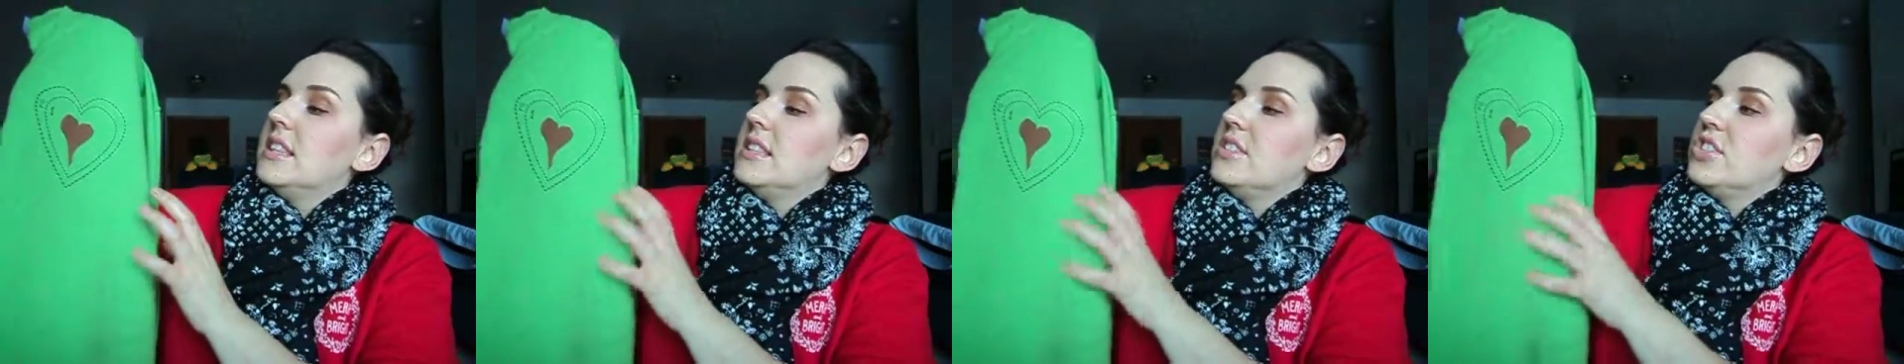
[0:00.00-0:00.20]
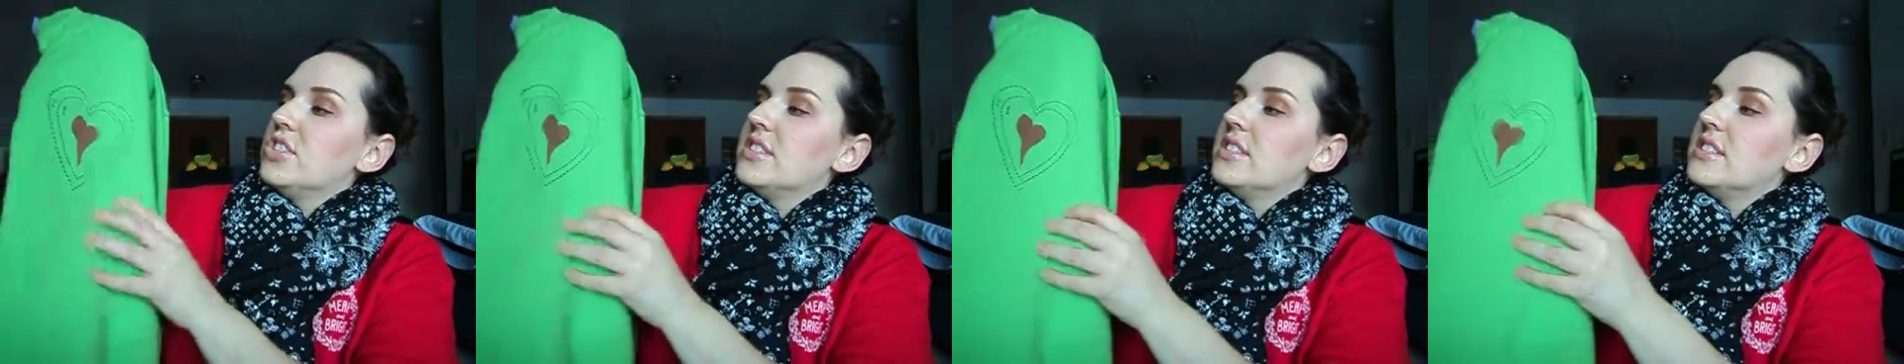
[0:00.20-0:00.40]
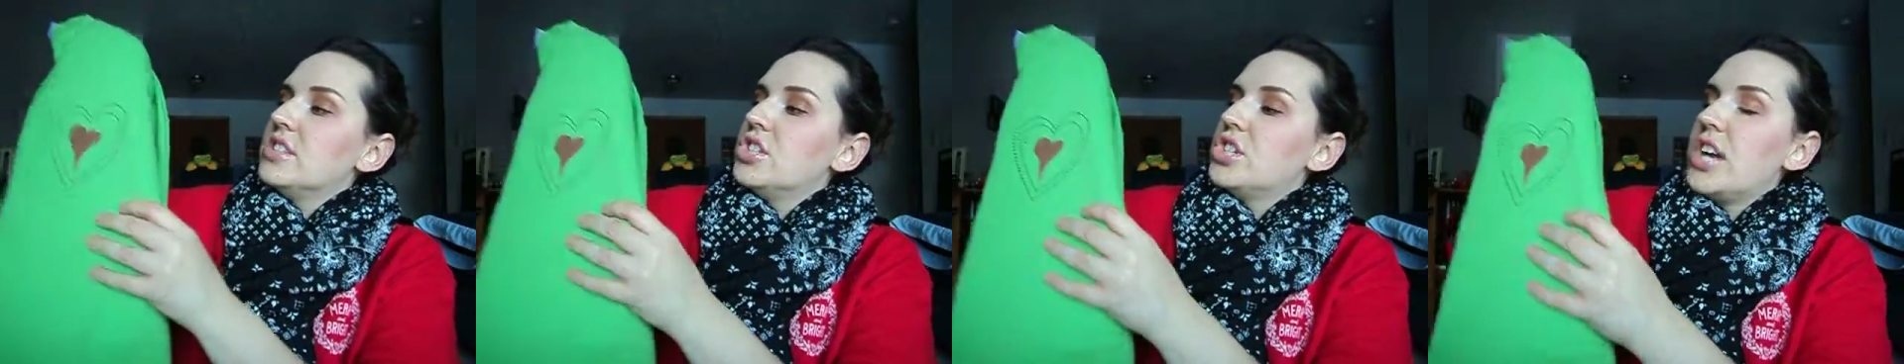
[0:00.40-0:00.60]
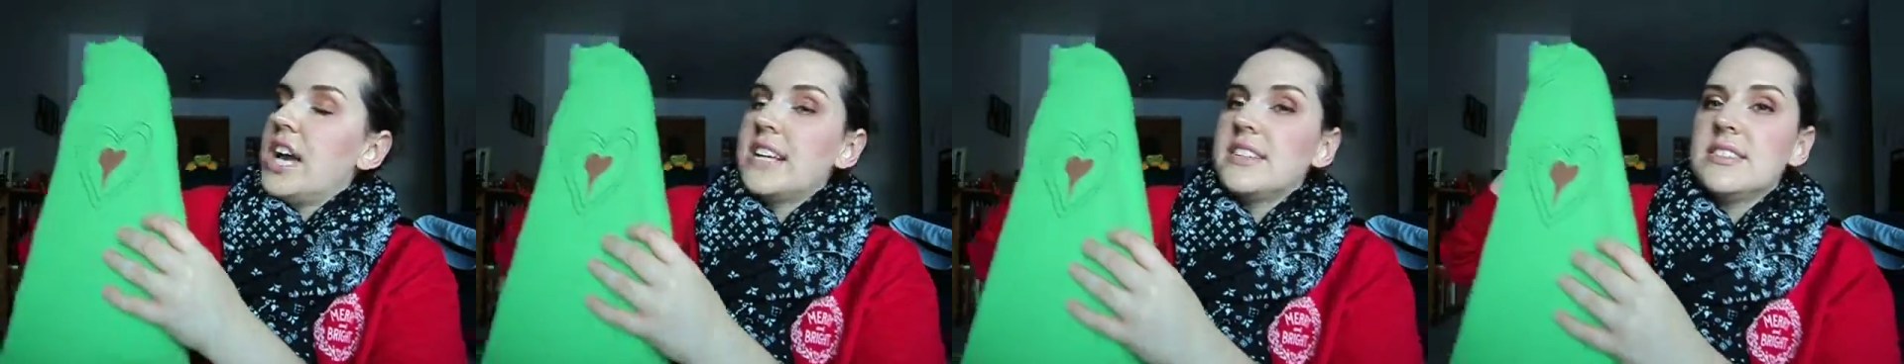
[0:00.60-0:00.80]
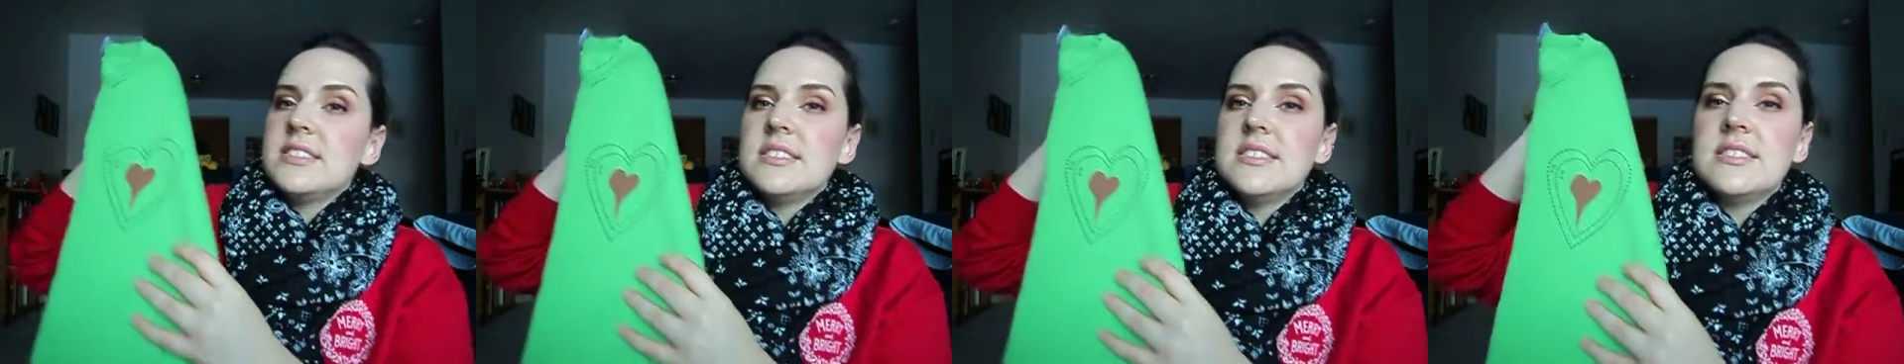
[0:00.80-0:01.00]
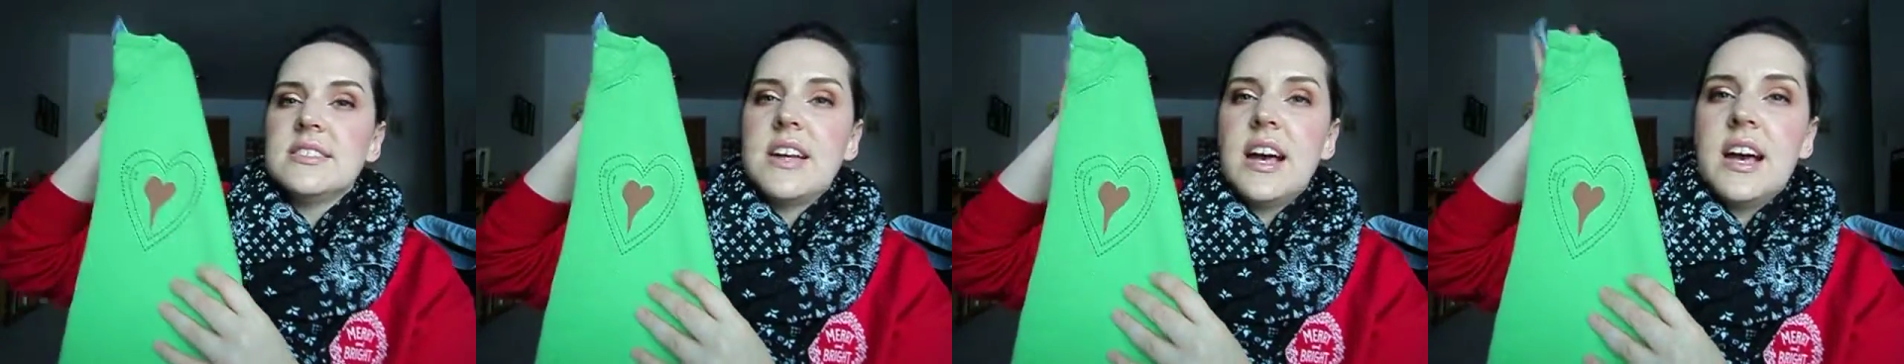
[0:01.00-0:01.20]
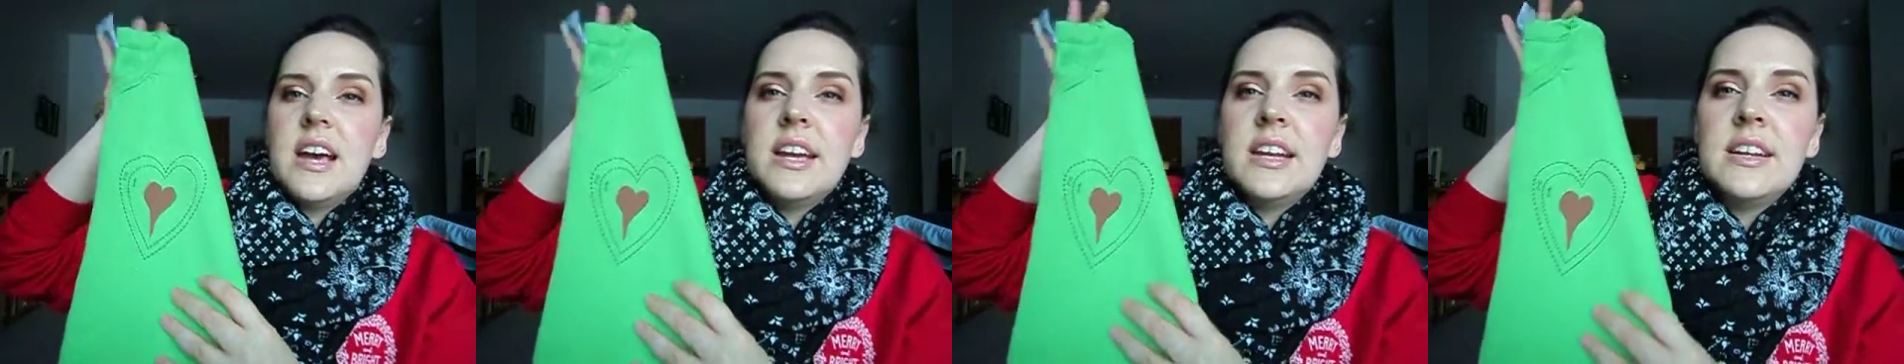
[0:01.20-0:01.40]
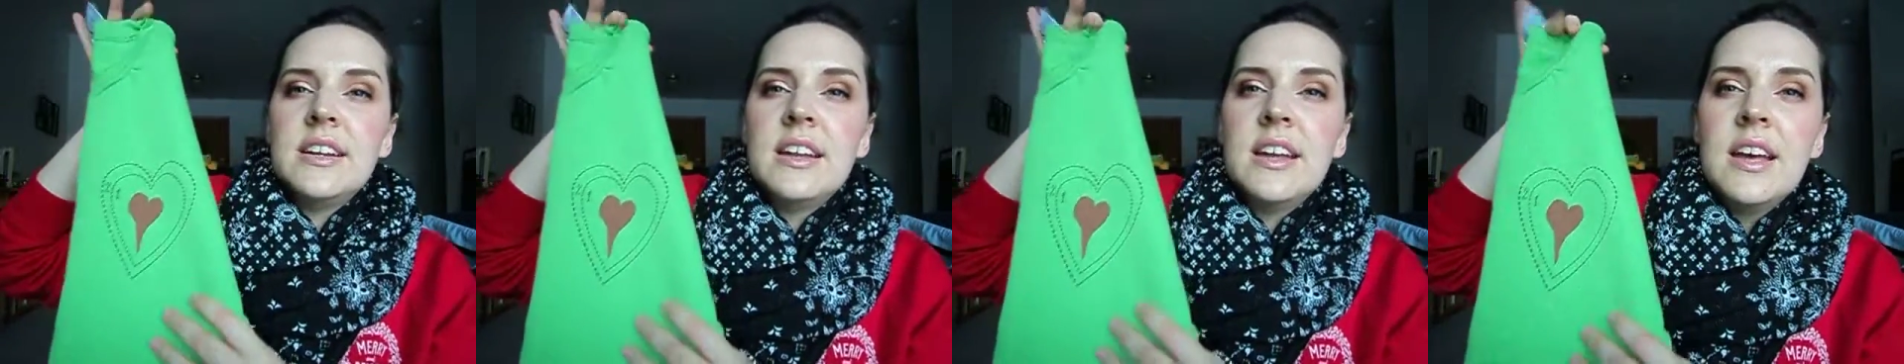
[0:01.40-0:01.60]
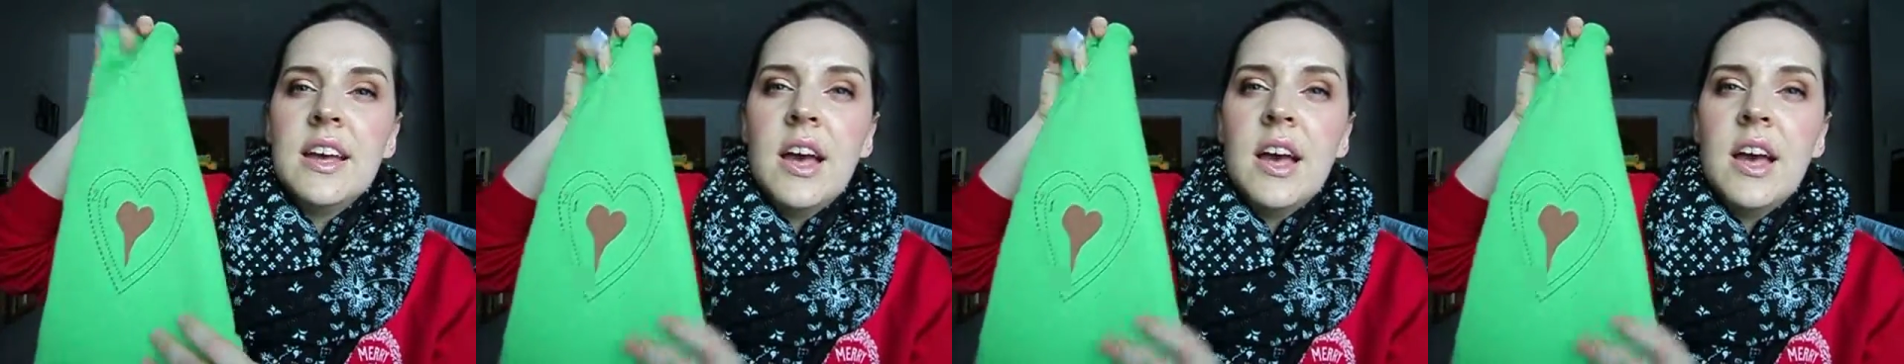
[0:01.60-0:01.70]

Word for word: just a chest design,